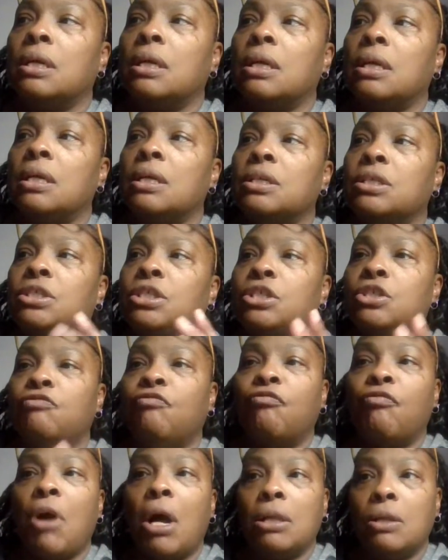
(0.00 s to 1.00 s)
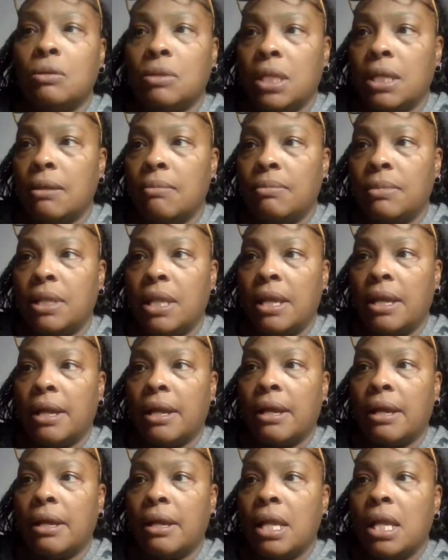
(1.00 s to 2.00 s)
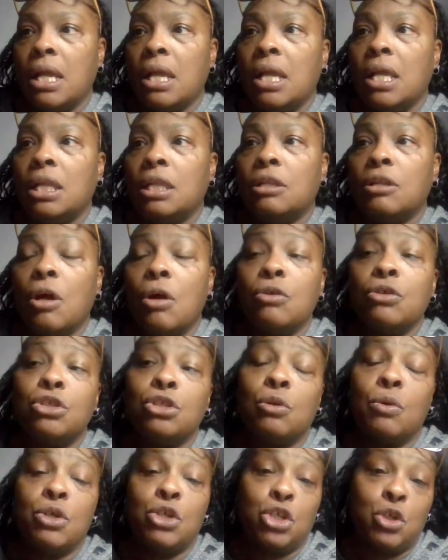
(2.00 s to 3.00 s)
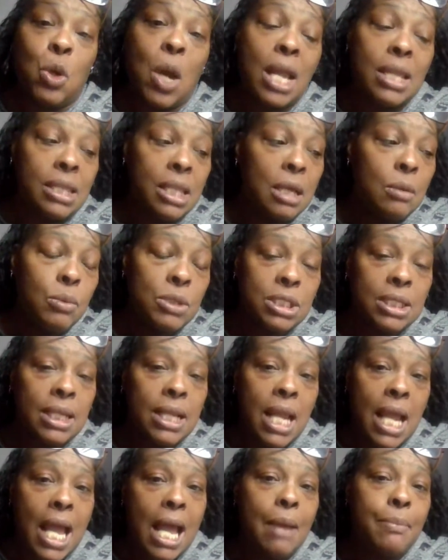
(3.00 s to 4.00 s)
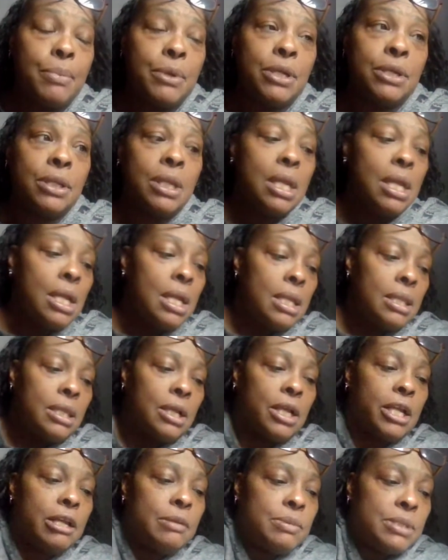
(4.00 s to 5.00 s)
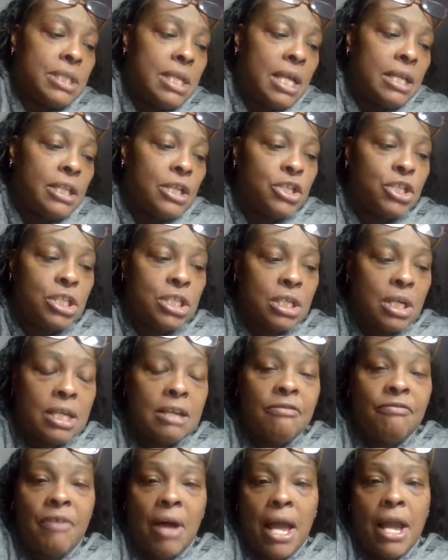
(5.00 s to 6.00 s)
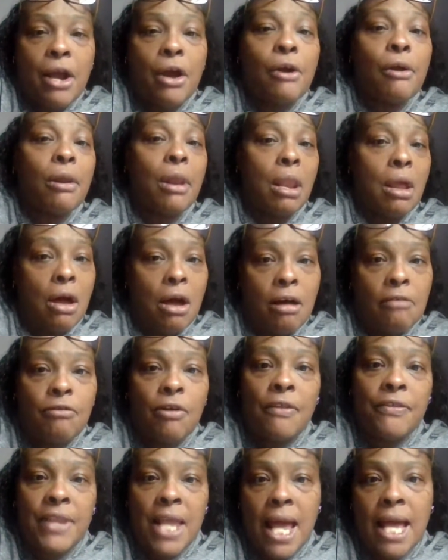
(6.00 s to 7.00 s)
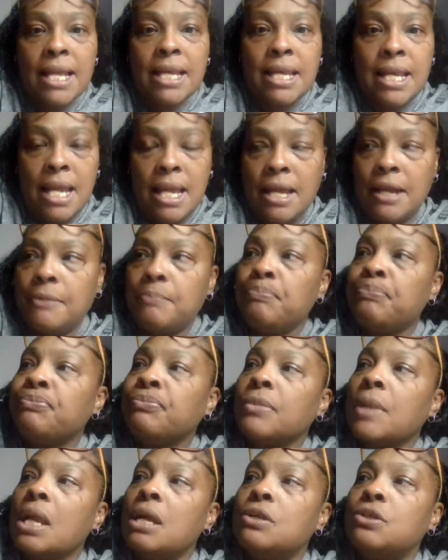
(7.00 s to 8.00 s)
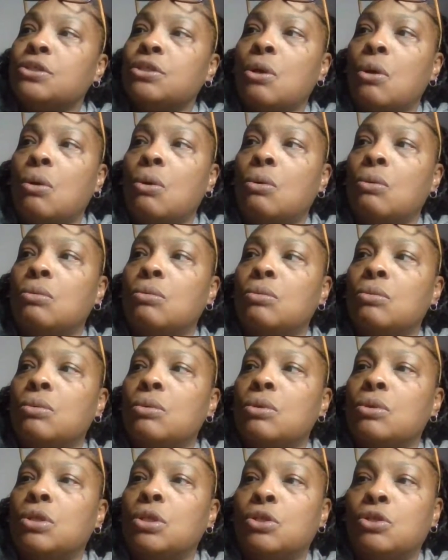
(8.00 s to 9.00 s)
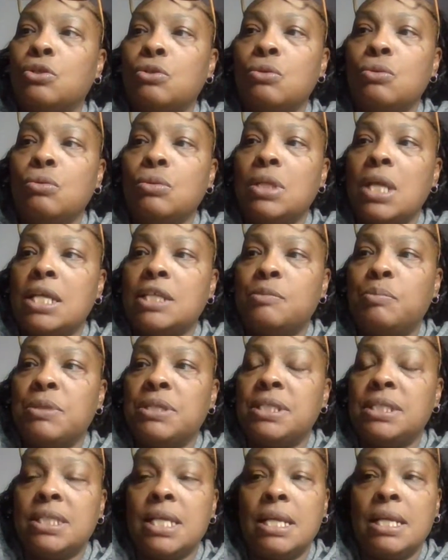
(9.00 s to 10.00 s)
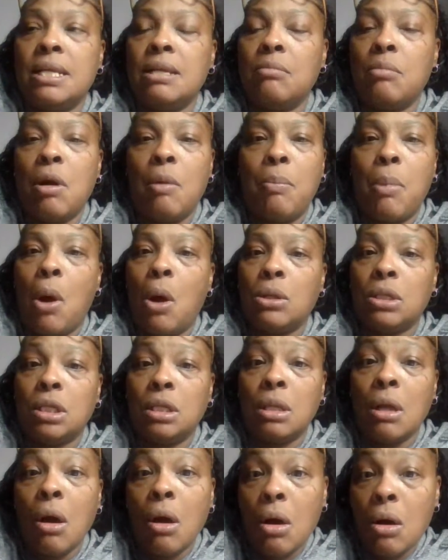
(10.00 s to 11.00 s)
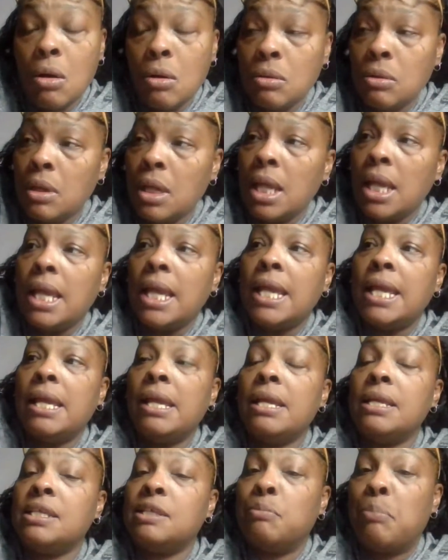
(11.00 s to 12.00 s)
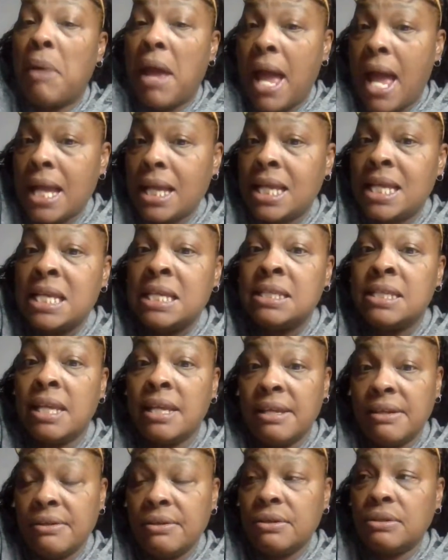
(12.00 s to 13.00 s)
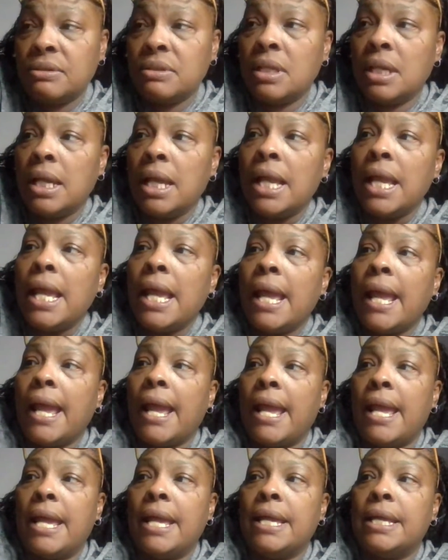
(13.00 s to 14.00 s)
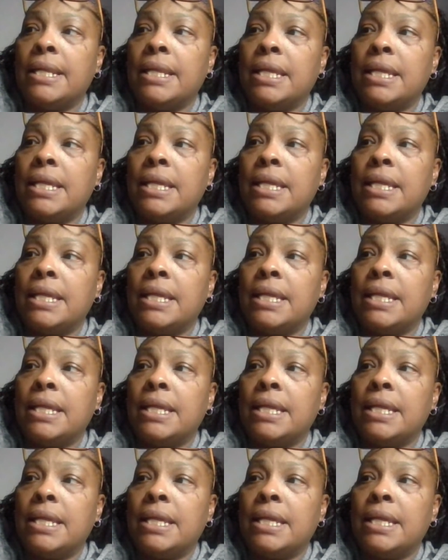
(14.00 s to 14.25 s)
she's followed him there. Long story short, I think what's going to happen, they keep saying that she's going to find her love on that day. So the dude that's been setting them up all along, he's back, he's healed, and